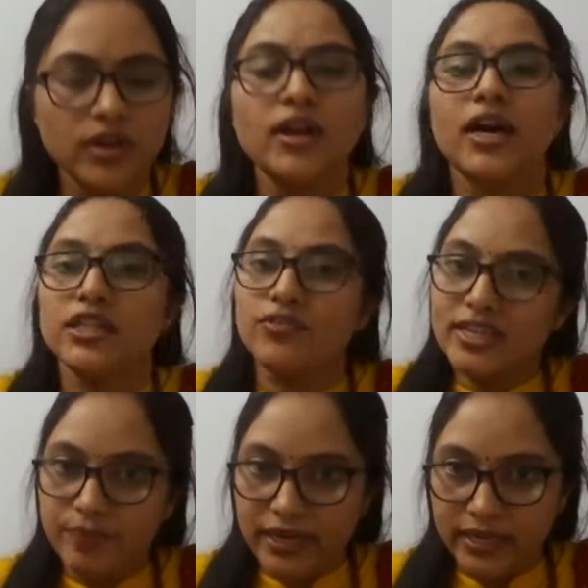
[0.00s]
otherwise
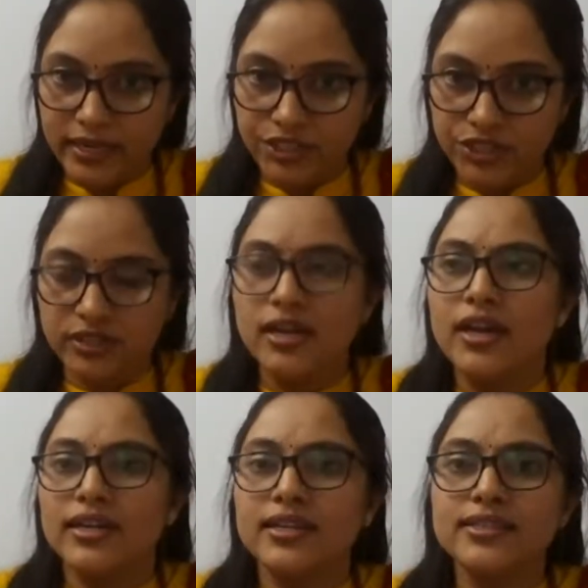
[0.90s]
medication,
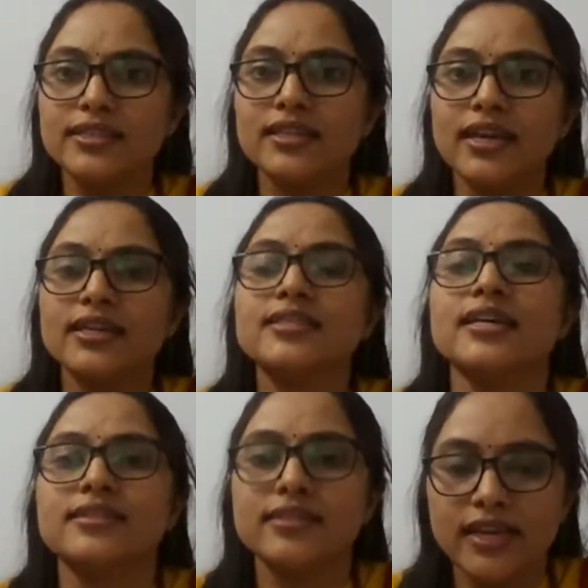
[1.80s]
it's just like a
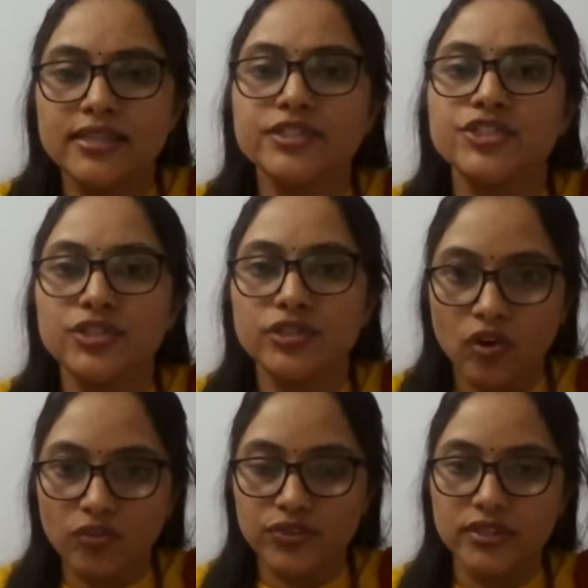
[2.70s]
sensitization
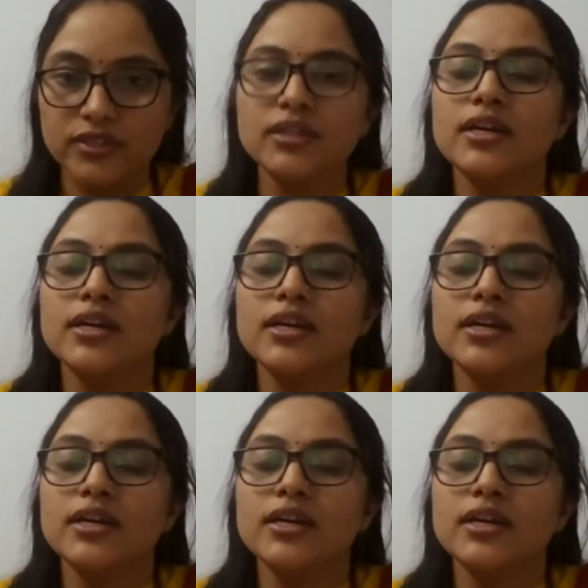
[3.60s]
of the